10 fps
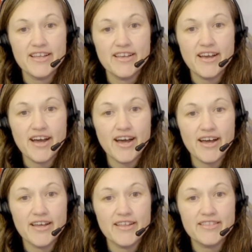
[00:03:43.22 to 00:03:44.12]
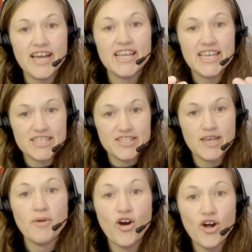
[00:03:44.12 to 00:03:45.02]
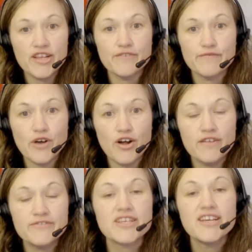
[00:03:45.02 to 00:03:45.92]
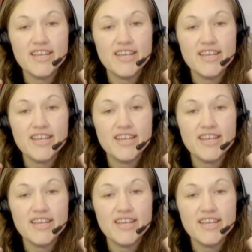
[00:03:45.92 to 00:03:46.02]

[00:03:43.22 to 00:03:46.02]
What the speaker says: that gets them all involved.